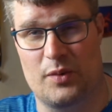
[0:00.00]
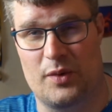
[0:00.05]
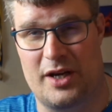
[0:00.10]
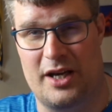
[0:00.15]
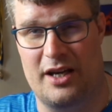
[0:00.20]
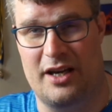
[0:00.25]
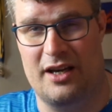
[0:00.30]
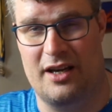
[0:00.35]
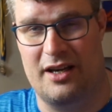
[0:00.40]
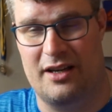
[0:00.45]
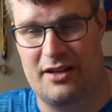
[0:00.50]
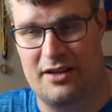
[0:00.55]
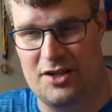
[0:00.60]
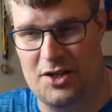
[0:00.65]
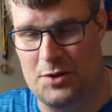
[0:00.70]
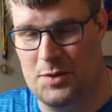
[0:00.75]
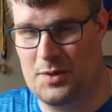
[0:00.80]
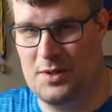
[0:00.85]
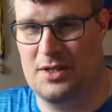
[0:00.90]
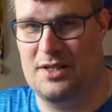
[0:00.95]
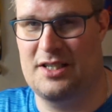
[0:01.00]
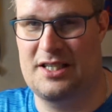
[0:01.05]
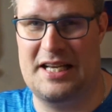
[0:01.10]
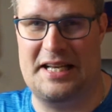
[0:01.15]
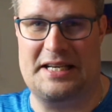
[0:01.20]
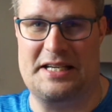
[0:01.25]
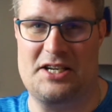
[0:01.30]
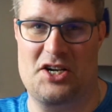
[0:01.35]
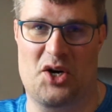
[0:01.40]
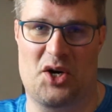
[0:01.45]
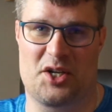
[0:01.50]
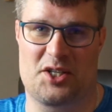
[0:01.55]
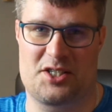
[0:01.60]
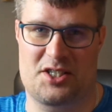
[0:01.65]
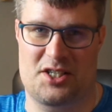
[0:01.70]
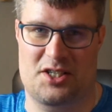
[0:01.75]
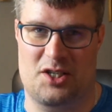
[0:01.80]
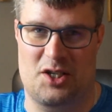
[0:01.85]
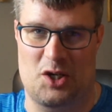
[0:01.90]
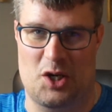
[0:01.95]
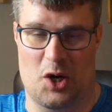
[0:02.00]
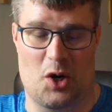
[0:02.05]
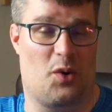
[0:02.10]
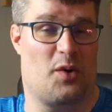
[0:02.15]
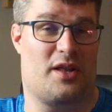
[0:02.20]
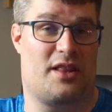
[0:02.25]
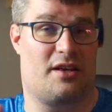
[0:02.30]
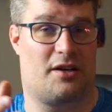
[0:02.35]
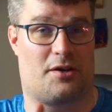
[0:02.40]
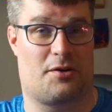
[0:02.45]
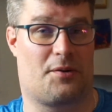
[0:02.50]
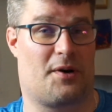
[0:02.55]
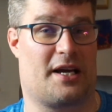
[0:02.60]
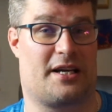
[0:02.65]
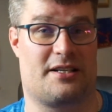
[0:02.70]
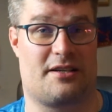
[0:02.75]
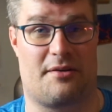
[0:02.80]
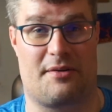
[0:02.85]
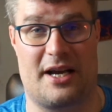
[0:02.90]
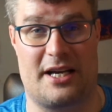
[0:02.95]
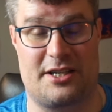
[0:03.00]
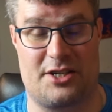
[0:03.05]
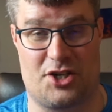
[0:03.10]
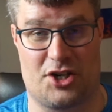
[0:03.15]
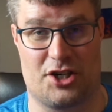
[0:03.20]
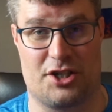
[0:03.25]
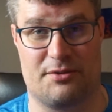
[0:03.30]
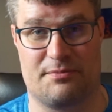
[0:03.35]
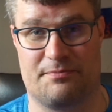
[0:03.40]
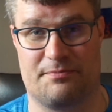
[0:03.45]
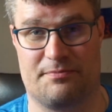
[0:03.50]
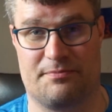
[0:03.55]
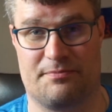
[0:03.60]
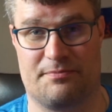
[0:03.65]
You did not go in the correct direction.